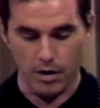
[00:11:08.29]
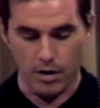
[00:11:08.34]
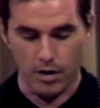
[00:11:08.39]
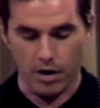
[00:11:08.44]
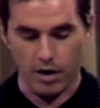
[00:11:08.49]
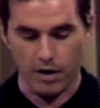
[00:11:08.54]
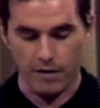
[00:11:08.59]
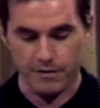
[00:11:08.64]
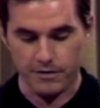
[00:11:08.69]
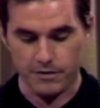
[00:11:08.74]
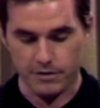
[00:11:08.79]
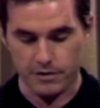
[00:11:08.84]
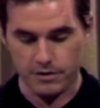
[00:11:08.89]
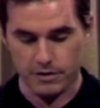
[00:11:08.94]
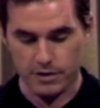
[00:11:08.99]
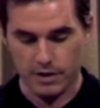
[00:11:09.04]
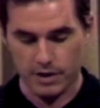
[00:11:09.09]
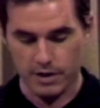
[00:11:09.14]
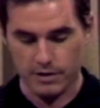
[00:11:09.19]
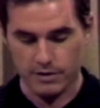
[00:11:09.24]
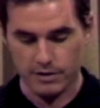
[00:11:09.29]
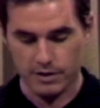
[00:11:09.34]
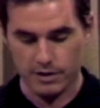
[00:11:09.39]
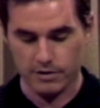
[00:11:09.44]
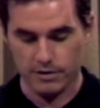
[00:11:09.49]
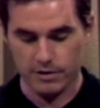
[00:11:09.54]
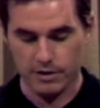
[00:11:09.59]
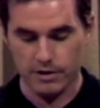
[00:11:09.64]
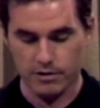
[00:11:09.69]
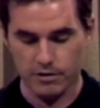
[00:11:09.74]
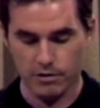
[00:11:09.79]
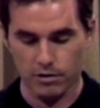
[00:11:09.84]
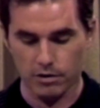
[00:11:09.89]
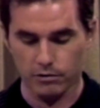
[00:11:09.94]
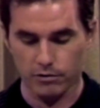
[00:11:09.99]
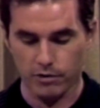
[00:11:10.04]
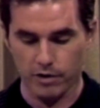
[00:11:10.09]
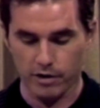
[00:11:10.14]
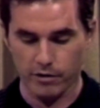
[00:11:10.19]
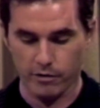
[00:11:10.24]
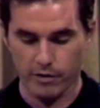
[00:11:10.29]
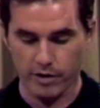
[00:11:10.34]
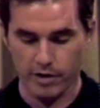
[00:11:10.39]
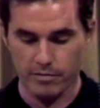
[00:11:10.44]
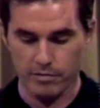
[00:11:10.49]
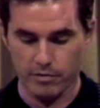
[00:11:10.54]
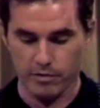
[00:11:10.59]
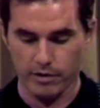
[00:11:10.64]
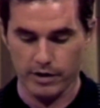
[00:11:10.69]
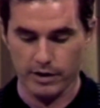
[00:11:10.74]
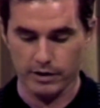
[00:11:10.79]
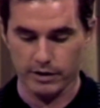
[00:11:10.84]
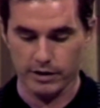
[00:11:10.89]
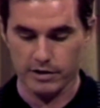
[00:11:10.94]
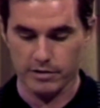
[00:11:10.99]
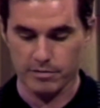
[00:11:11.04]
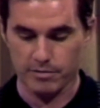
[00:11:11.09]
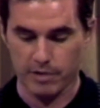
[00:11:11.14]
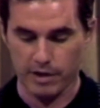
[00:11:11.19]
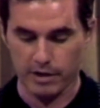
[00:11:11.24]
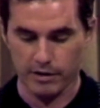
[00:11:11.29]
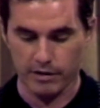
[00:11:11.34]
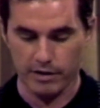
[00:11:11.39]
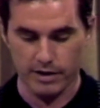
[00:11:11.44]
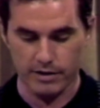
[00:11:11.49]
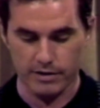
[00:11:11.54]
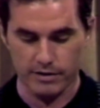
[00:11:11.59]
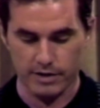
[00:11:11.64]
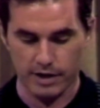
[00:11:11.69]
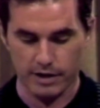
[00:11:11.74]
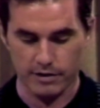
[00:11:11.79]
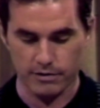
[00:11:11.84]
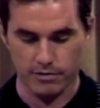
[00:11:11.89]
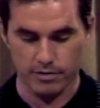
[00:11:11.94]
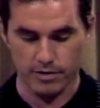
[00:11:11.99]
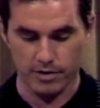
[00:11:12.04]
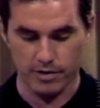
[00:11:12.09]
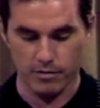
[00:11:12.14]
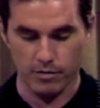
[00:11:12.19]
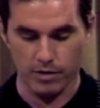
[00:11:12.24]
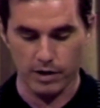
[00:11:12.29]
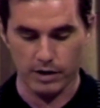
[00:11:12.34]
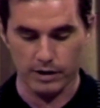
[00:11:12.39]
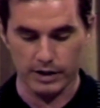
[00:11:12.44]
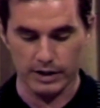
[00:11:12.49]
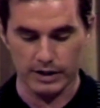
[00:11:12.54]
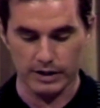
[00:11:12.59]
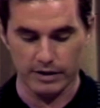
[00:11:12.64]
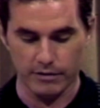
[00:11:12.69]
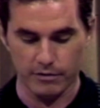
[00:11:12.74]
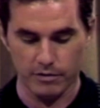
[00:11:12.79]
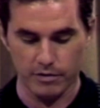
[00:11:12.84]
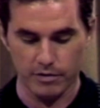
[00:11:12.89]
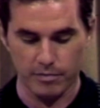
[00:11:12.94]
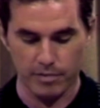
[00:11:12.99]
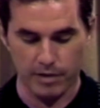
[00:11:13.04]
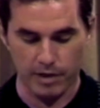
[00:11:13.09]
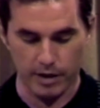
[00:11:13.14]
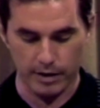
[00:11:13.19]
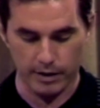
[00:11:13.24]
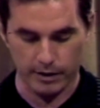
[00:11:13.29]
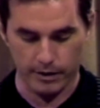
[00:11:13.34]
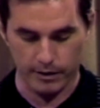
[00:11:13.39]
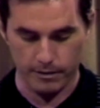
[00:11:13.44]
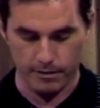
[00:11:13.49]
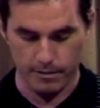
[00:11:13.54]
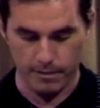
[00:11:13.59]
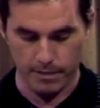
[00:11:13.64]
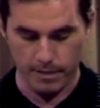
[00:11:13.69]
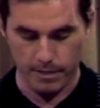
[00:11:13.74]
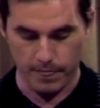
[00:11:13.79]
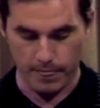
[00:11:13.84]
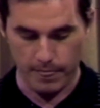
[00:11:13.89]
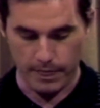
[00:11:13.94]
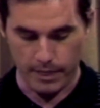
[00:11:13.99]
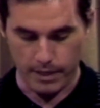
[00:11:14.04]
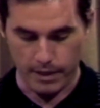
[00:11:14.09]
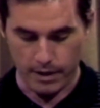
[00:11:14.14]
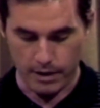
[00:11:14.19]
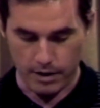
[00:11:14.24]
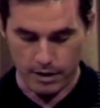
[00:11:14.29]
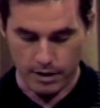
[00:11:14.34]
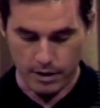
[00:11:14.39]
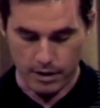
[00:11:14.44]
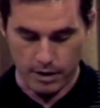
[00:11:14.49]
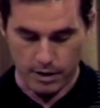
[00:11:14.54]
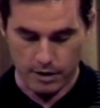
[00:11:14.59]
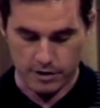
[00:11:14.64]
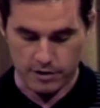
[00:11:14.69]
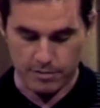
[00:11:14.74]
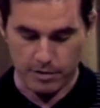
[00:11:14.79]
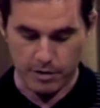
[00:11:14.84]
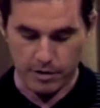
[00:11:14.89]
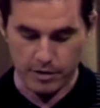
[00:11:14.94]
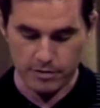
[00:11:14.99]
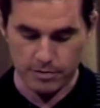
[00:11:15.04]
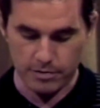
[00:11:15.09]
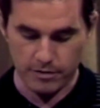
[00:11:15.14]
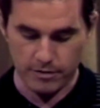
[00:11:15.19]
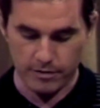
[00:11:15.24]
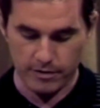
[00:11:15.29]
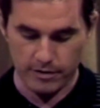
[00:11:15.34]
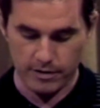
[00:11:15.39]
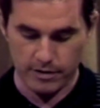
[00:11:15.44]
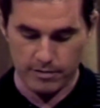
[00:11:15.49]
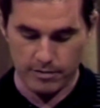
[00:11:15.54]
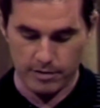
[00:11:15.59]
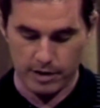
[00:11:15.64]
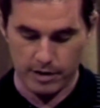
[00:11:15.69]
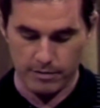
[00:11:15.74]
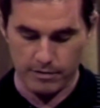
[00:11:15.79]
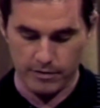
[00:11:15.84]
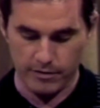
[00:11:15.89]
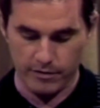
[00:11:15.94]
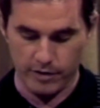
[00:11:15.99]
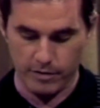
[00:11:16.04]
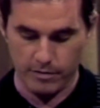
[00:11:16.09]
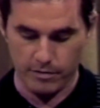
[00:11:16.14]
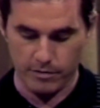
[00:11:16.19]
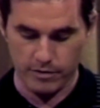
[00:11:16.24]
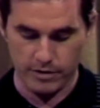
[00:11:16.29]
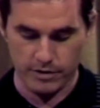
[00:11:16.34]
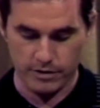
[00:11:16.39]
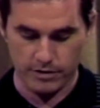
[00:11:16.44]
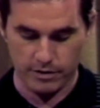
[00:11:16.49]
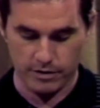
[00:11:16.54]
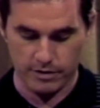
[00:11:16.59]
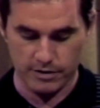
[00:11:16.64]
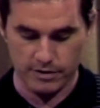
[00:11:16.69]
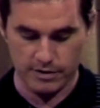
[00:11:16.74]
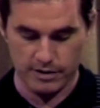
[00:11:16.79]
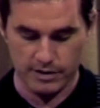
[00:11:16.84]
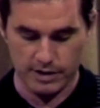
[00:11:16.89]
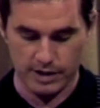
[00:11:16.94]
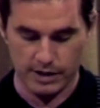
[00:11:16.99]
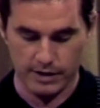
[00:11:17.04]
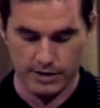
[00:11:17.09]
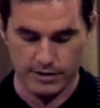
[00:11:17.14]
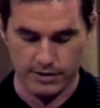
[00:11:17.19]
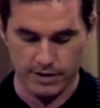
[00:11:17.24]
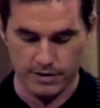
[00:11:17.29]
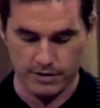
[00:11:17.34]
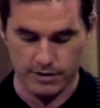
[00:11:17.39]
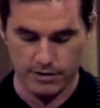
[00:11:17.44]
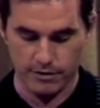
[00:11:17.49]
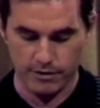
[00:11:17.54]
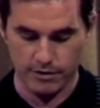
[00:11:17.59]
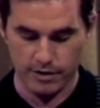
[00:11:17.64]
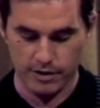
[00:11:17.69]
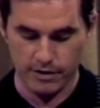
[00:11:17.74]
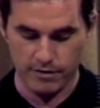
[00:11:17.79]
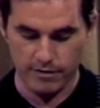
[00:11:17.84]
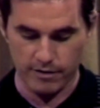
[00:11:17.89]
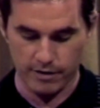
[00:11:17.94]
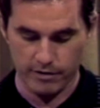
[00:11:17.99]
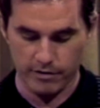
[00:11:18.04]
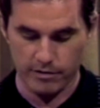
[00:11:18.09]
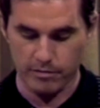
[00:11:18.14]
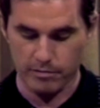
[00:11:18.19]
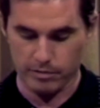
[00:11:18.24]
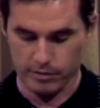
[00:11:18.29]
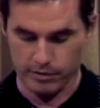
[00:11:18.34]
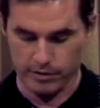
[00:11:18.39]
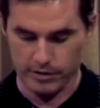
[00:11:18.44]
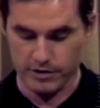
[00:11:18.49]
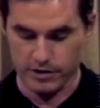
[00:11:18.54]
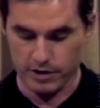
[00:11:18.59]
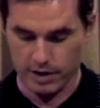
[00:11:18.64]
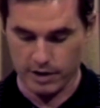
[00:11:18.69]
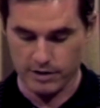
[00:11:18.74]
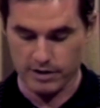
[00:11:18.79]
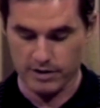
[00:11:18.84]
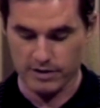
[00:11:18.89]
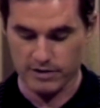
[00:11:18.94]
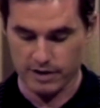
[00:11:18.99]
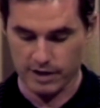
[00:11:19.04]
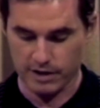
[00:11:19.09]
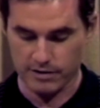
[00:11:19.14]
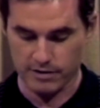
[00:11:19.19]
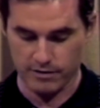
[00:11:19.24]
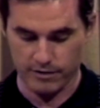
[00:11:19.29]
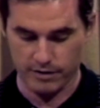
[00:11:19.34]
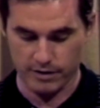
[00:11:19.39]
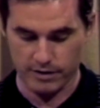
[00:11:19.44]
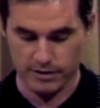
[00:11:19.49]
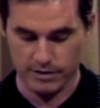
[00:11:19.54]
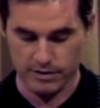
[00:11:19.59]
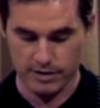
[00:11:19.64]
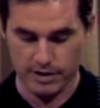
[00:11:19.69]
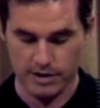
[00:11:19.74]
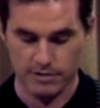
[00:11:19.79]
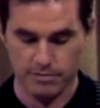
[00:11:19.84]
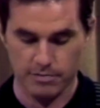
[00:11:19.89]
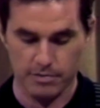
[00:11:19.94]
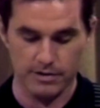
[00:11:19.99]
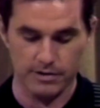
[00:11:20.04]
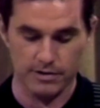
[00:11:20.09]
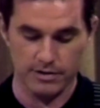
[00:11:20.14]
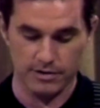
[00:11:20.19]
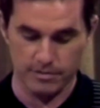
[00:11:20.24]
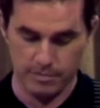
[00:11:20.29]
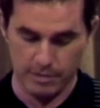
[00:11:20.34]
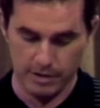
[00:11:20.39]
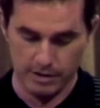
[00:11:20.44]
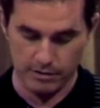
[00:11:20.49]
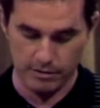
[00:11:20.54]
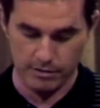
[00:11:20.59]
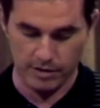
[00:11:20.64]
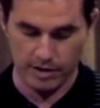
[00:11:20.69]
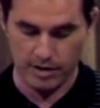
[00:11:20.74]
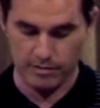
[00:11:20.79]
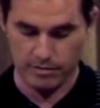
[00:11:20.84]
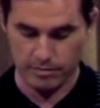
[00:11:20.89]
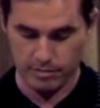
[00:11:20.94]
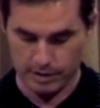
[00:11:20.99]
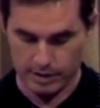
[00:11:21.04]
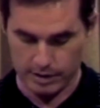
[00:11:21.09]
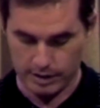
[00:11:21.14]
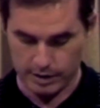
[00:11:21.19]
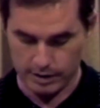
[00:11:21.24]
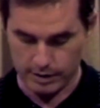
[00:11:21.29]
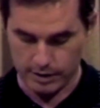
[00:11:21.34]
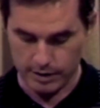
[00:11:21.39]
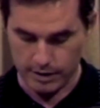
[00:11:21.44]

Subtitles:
Officers say a 16-year-old runaway boy alleged Parker had sex with him while he lived with Parker. A spokesman for the Department of Human Resources in Dallas says the 30-year veteran employee charged on sex offenses has been suspended without pay.